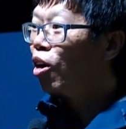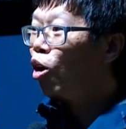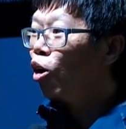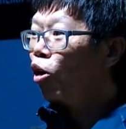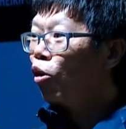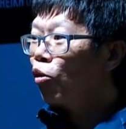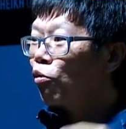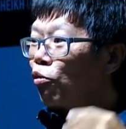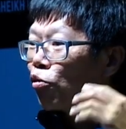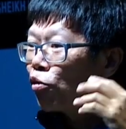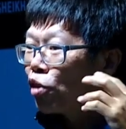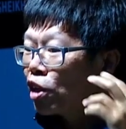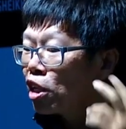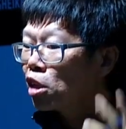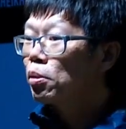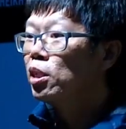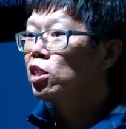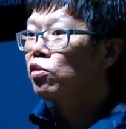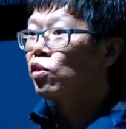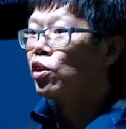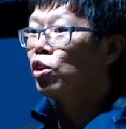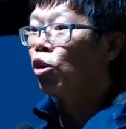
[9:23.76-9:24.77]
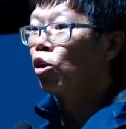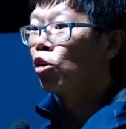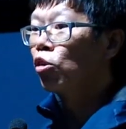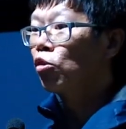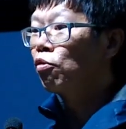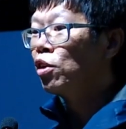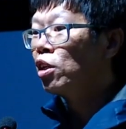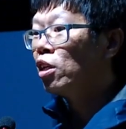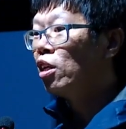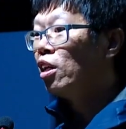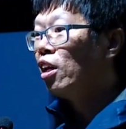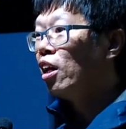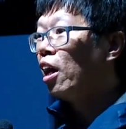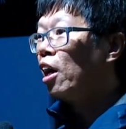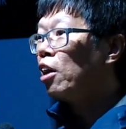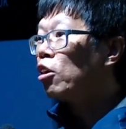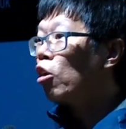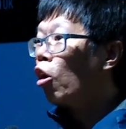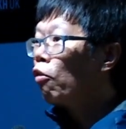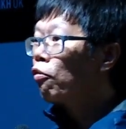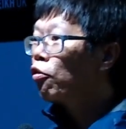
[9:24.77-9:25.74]
of Vietnamese photography.
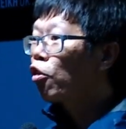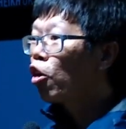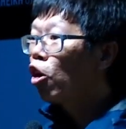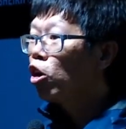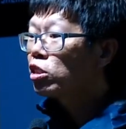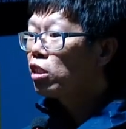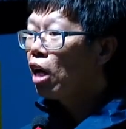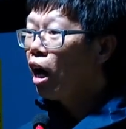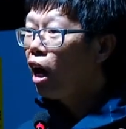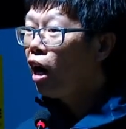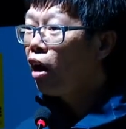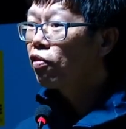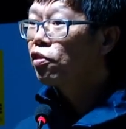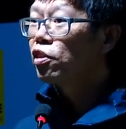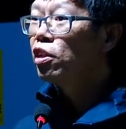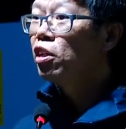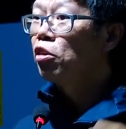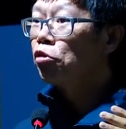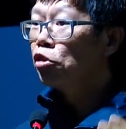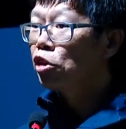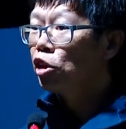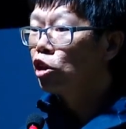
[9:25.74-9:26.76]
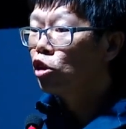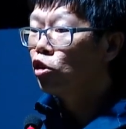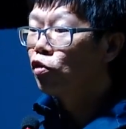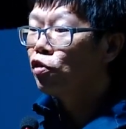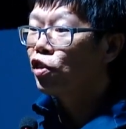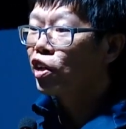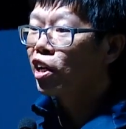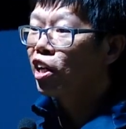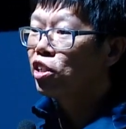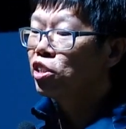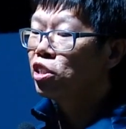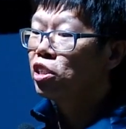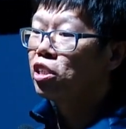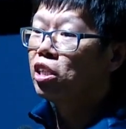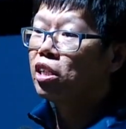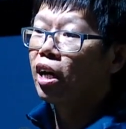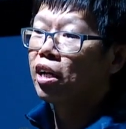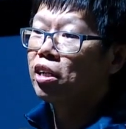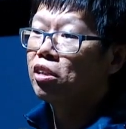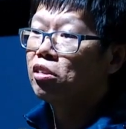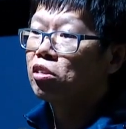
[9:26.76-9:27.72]
And of course, after reunification
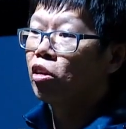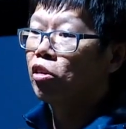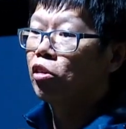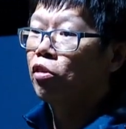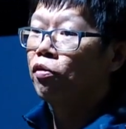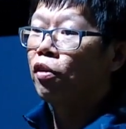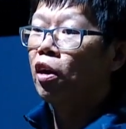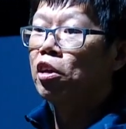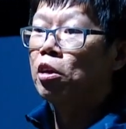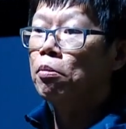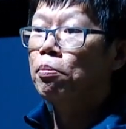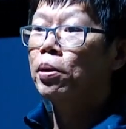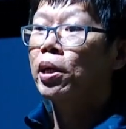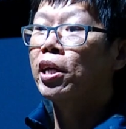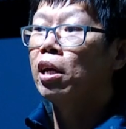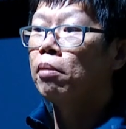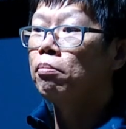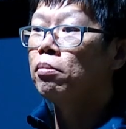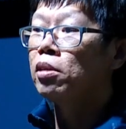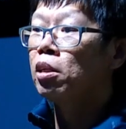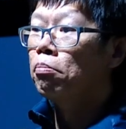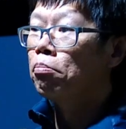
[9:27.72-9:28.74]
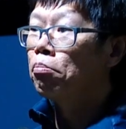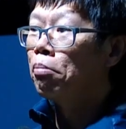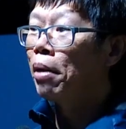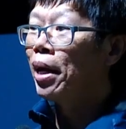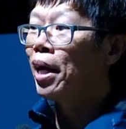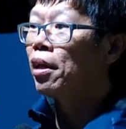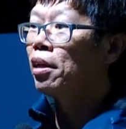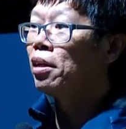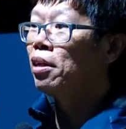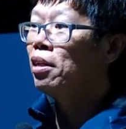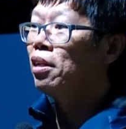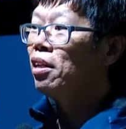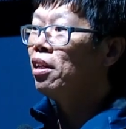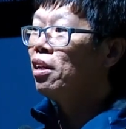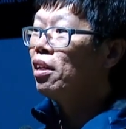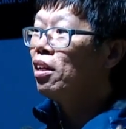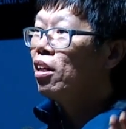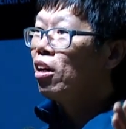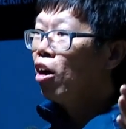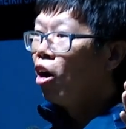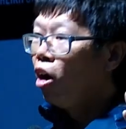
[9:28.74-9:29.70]
in 1975, it became the main
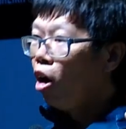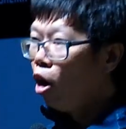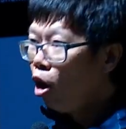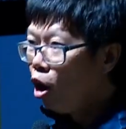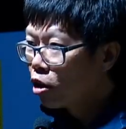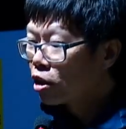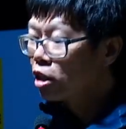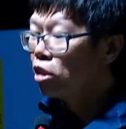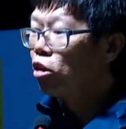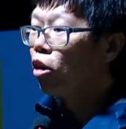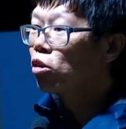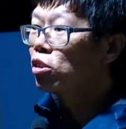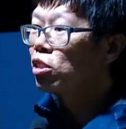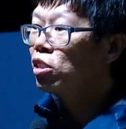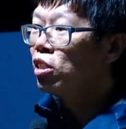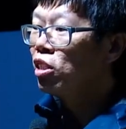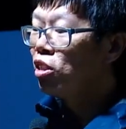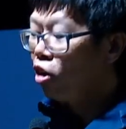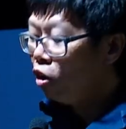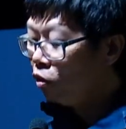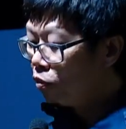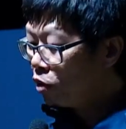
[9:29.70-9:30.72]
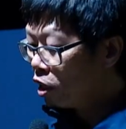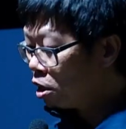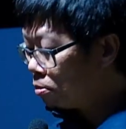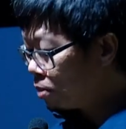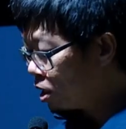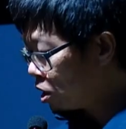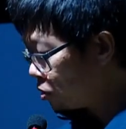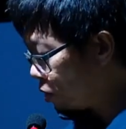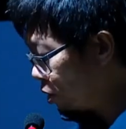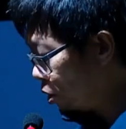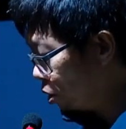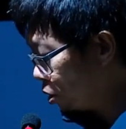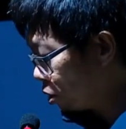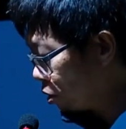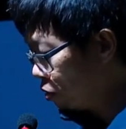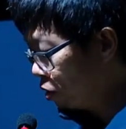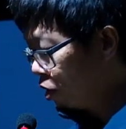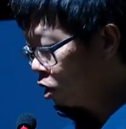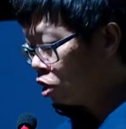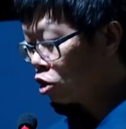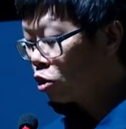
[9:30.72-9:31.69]
orthodoxy of Vietnamese
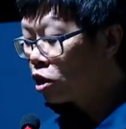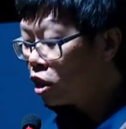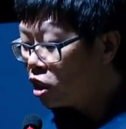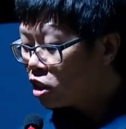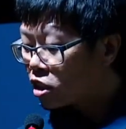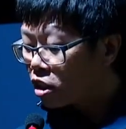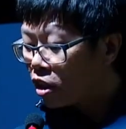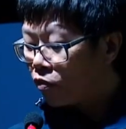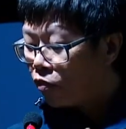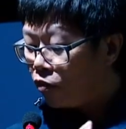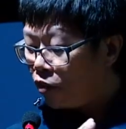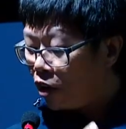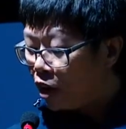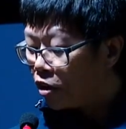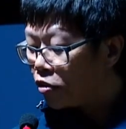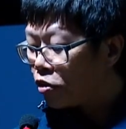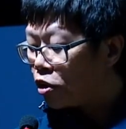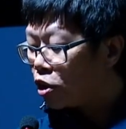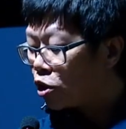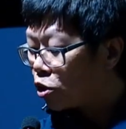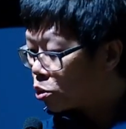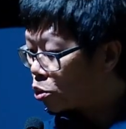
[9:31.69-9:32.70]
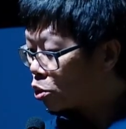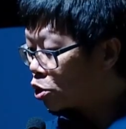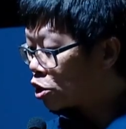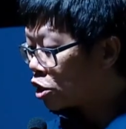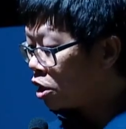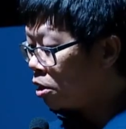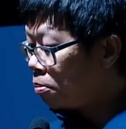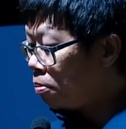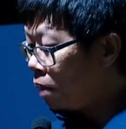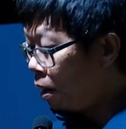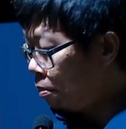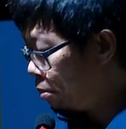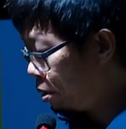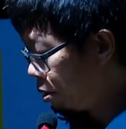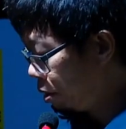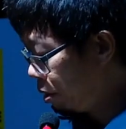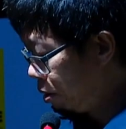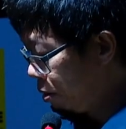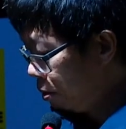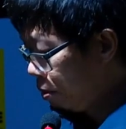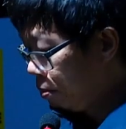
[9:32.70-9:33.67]
photography. So he's a very crucial
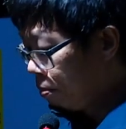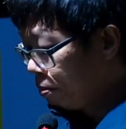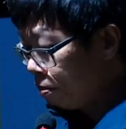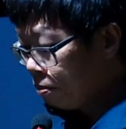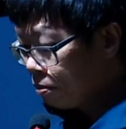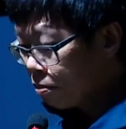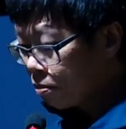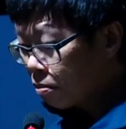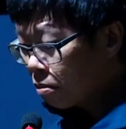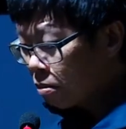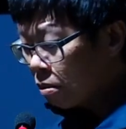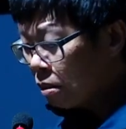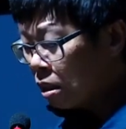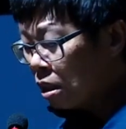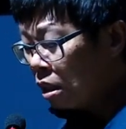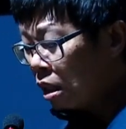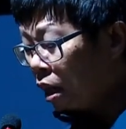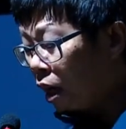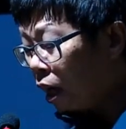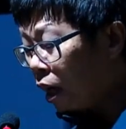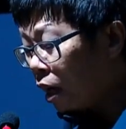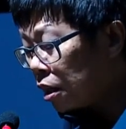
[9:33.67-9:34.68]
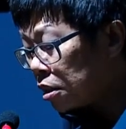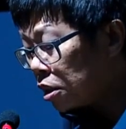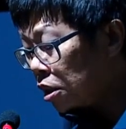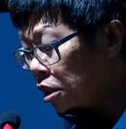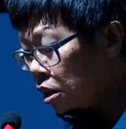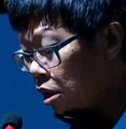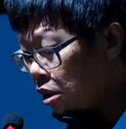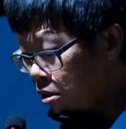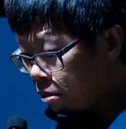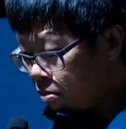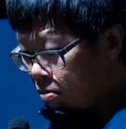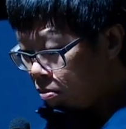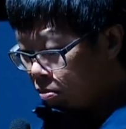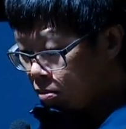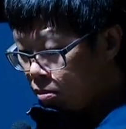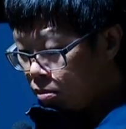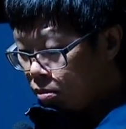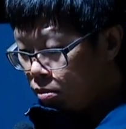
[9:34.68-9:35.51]
member. And in